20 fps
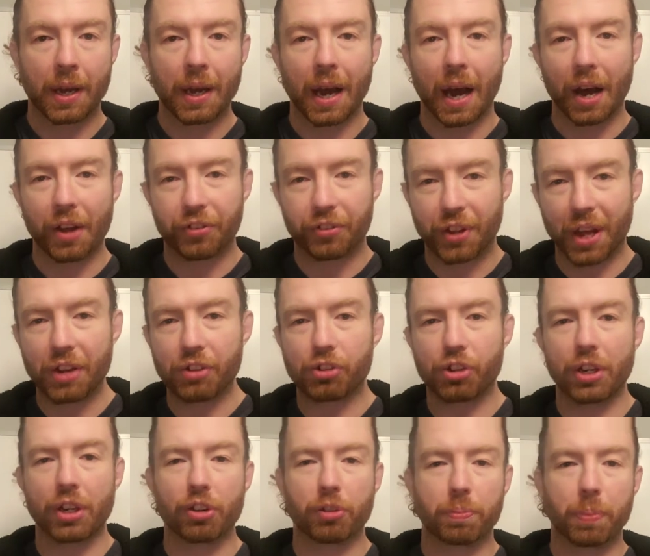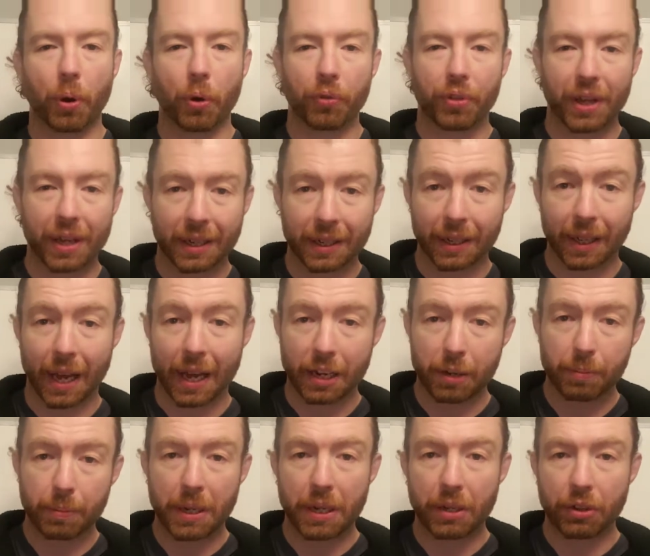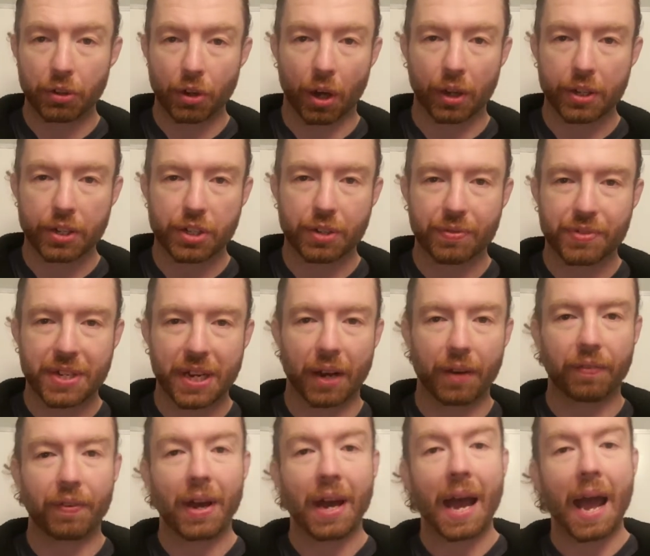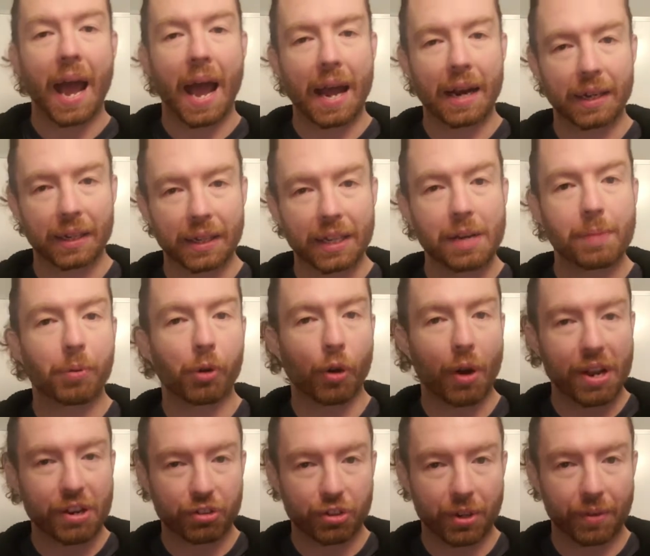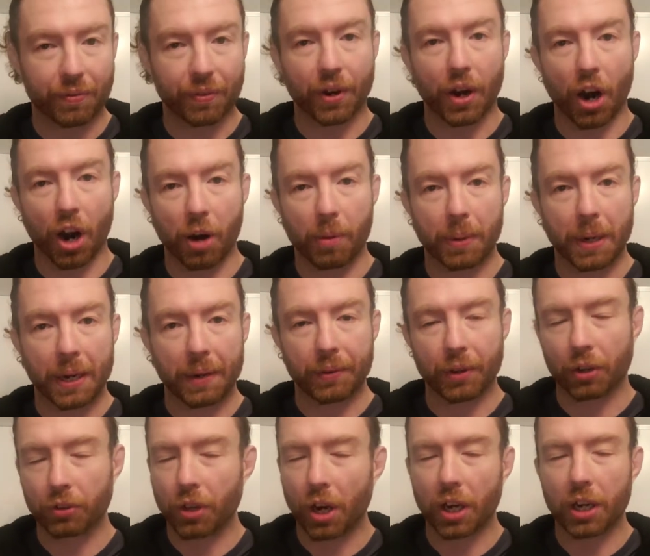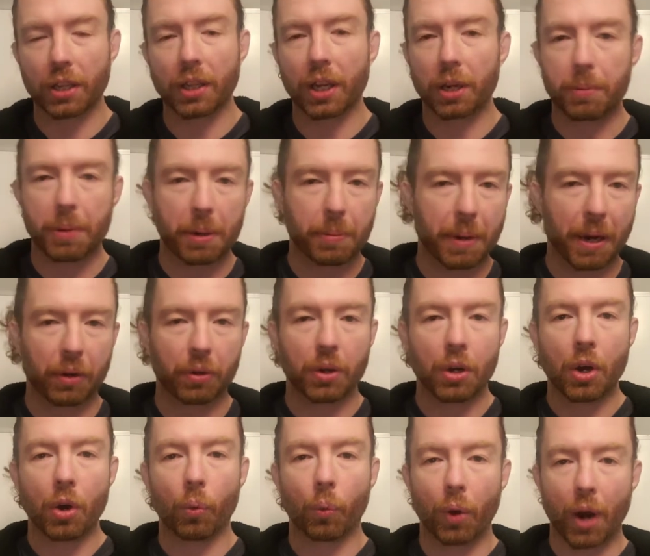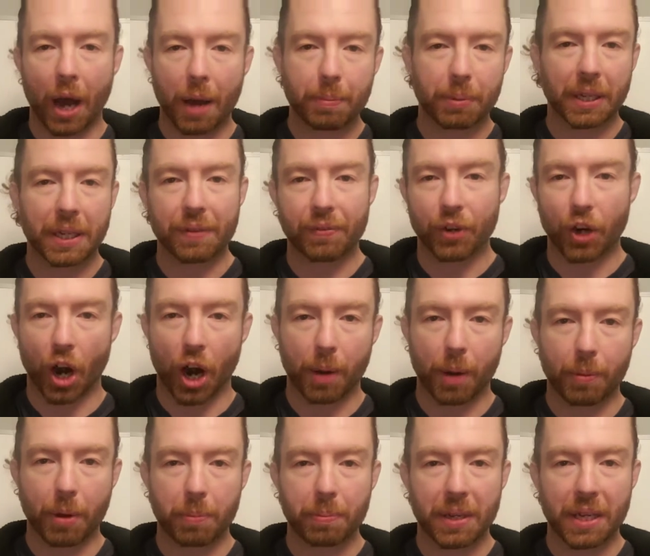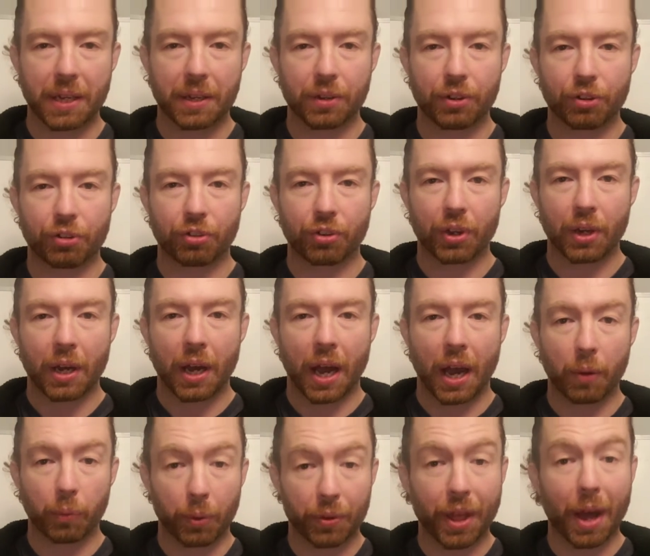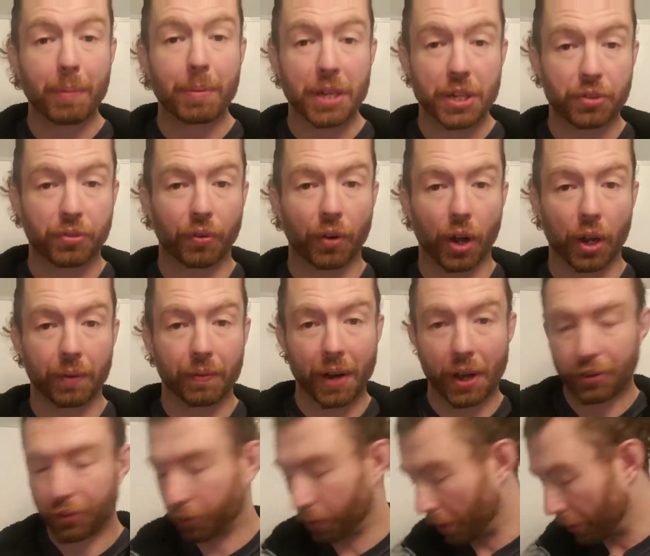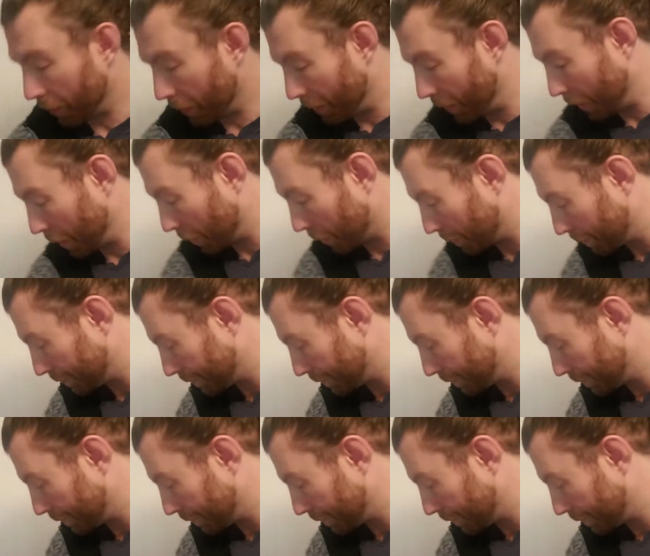Ascension is both enlightenment, knowledge of self, and a liberation of karma. And I'll talk a little bit about what I believe karma means and what that means for all of us throughout the video.